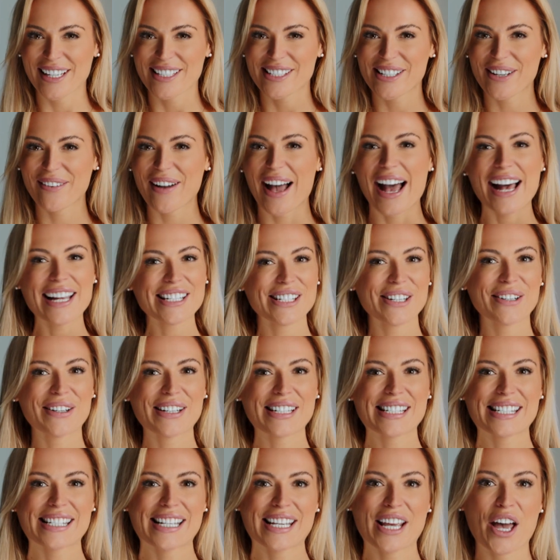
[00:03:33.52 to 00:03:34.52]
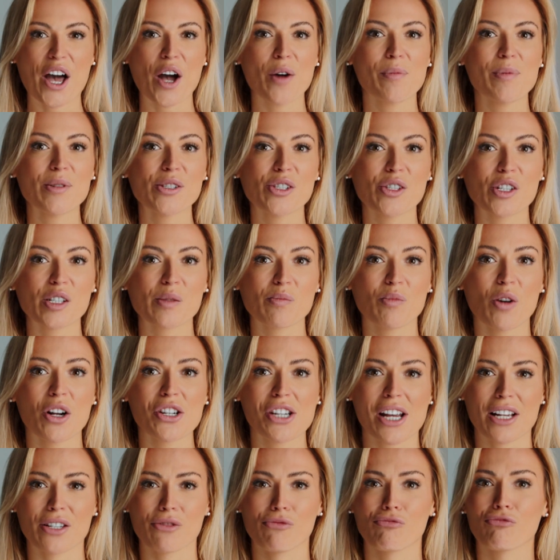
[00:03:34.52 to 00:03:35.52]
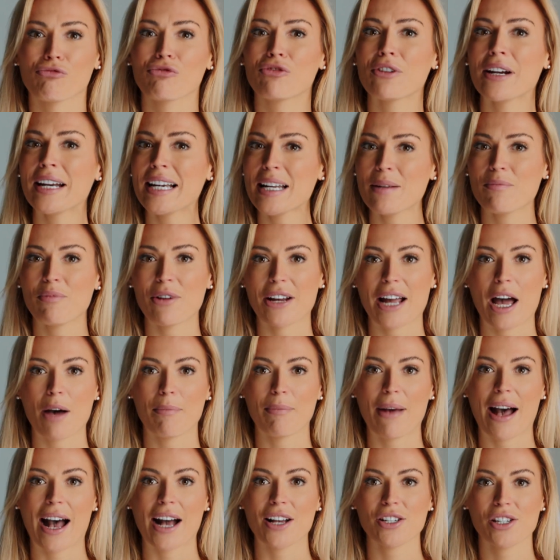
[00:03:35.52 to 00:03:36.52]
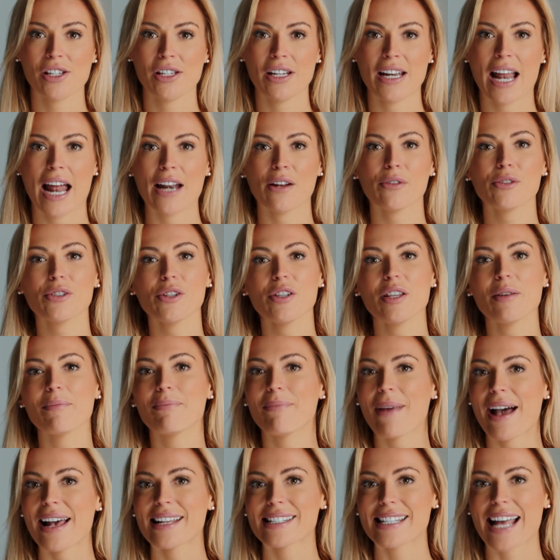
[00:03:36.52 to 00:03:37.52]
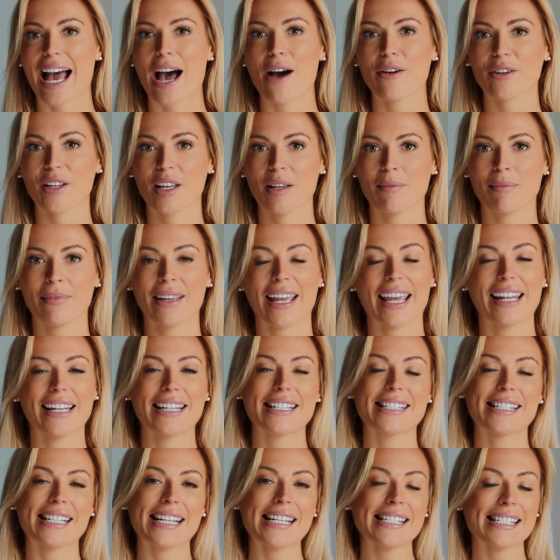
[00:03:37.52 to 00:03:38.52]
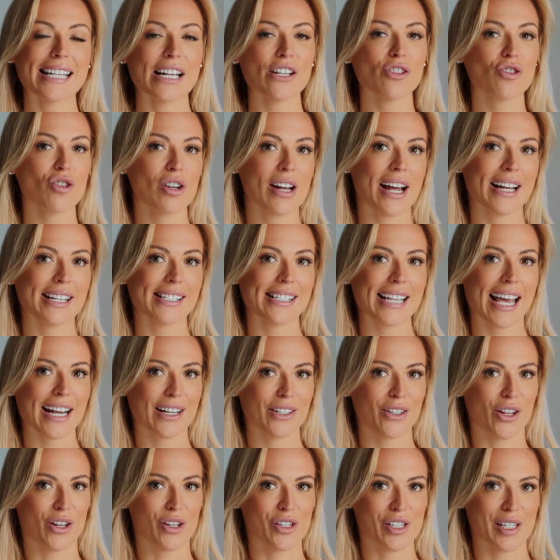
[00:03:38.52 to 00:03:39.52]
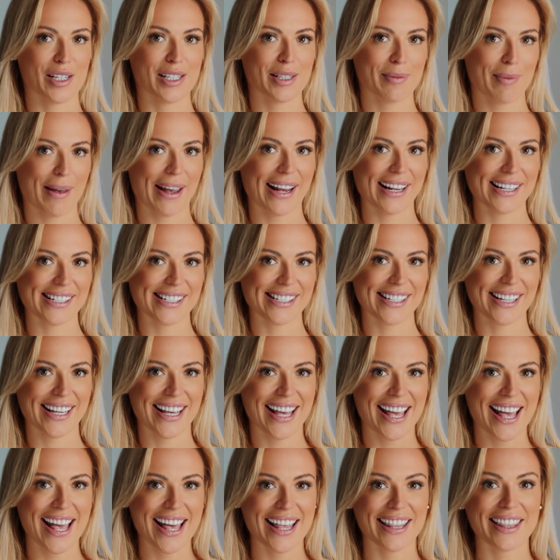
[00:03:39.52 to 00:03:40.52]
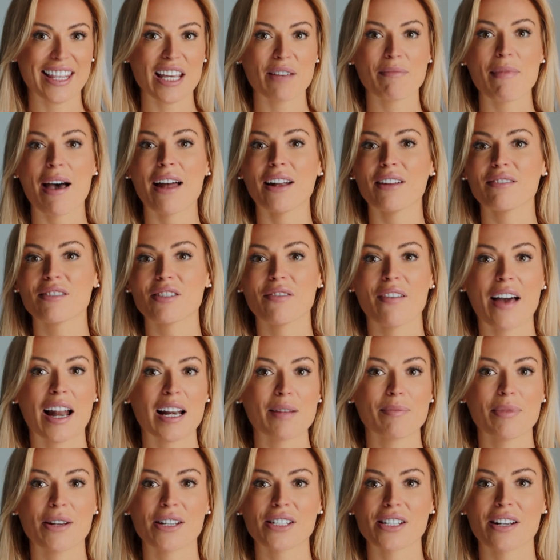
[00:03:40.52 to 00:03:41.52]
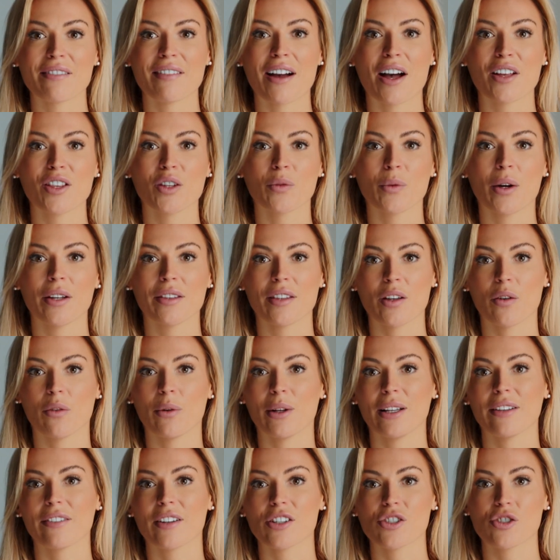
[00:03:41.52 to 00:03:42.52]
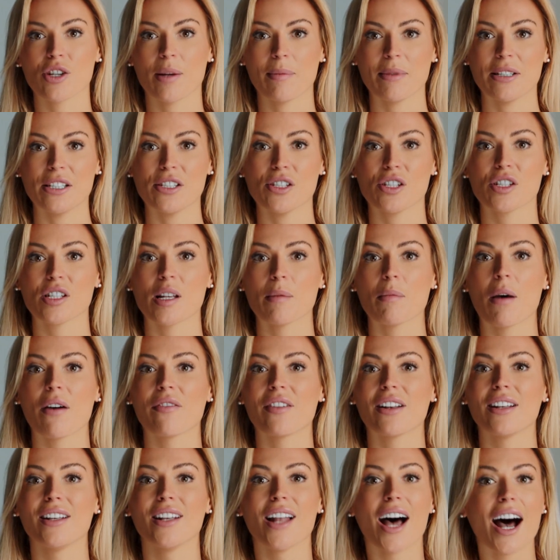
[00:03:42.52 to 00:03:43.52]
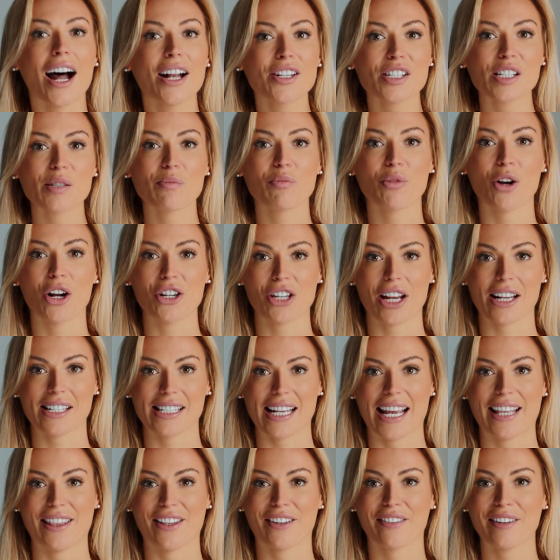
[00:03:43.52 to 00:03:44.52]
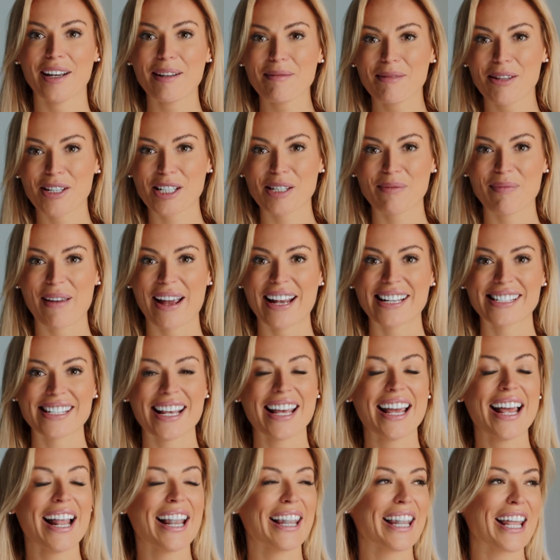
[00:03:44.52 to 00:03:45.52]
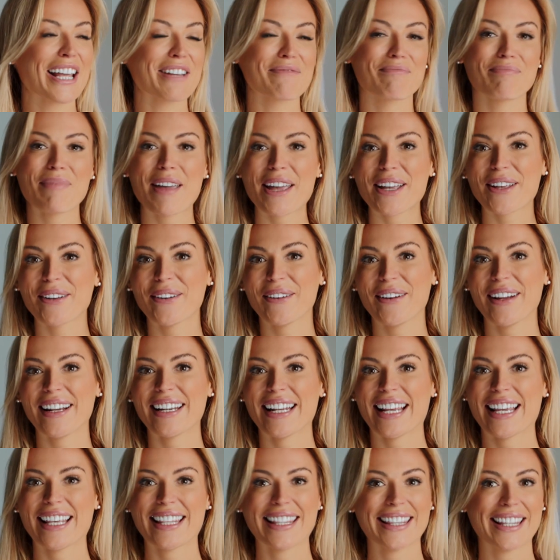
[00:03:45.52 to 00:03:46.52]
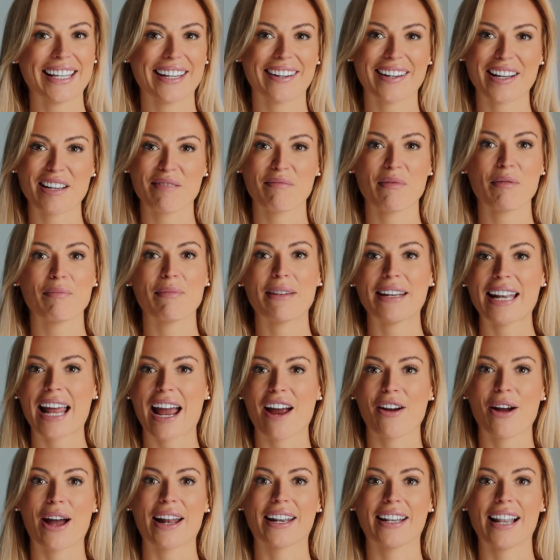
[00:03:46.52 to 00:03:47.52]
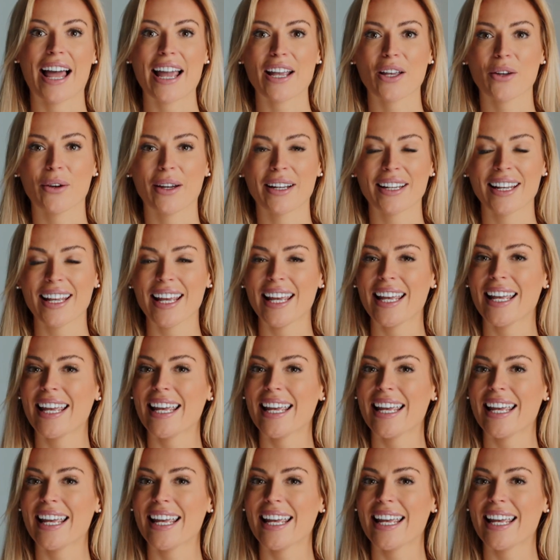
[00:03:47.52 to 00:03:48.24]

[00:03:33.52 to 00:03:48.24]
So as you can see, open source projects really bring out passion and also the best outcome in a decentralized technology space. The amount of developers around the world that will have contributed to some of the largest projects in the crypto space, like Bitcoin, Ethereum, Monero, and Litecoin,